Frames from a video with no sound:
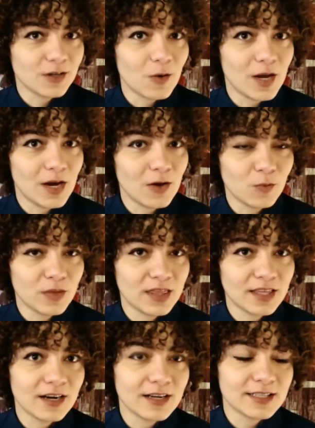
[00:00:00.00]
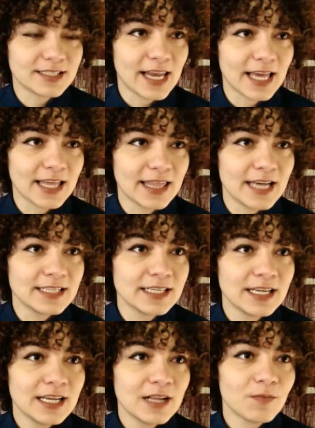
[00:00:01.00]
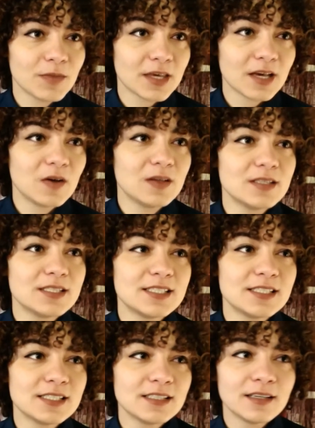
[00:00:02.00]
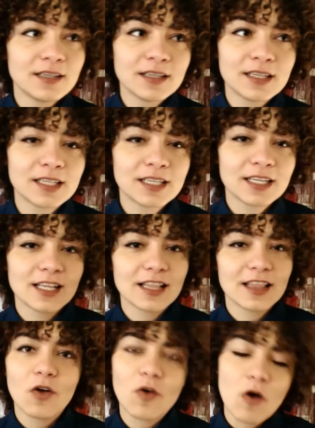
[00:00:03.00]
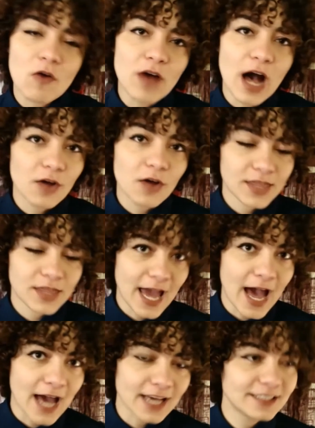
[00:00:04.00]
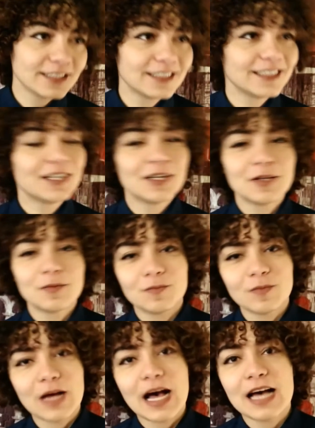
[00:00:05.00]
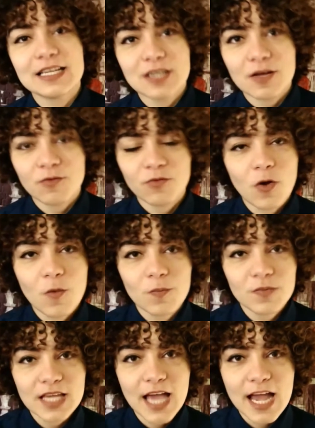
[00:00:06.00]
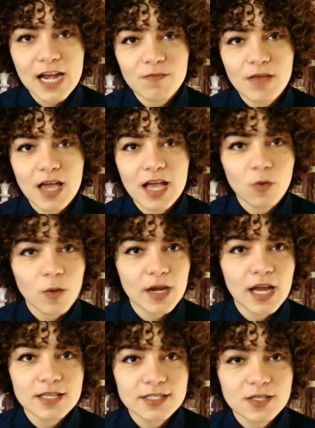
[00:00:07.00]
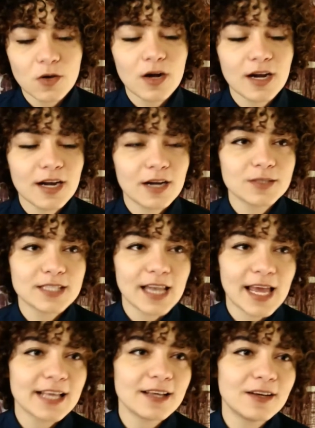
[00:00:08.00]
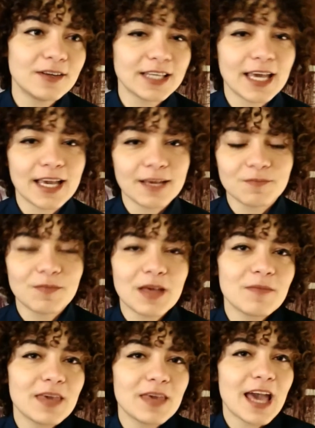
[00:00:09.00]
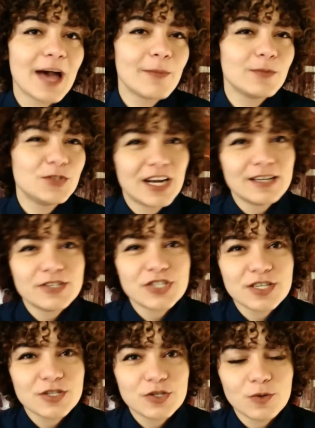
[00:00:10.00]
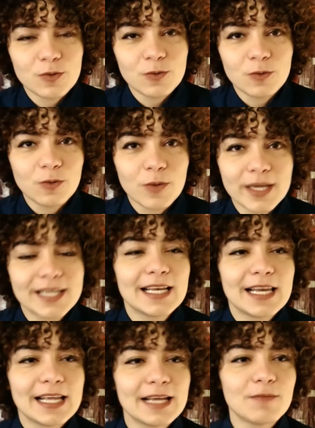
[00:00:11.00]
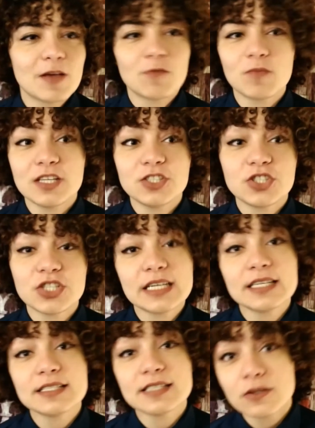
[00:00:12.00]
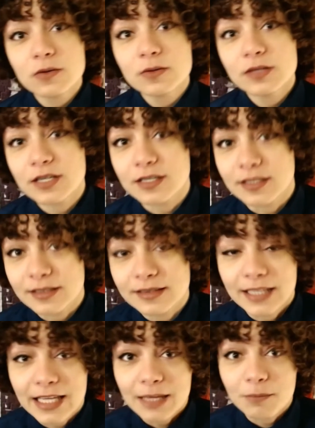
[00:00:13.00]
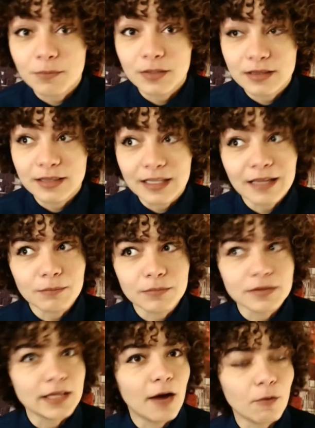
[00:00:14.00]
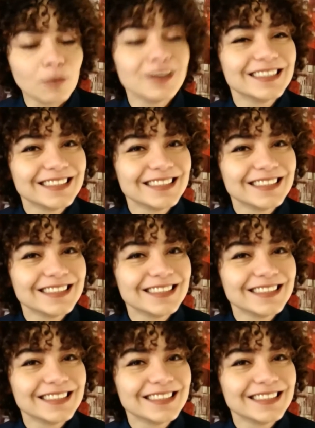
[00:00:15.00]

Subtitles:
go along with girls like that because of how they act. But from the anime, when I saw her, I was like, okay, maybe I'm judging too quickly. Maybe she's a good girl deep, deep down.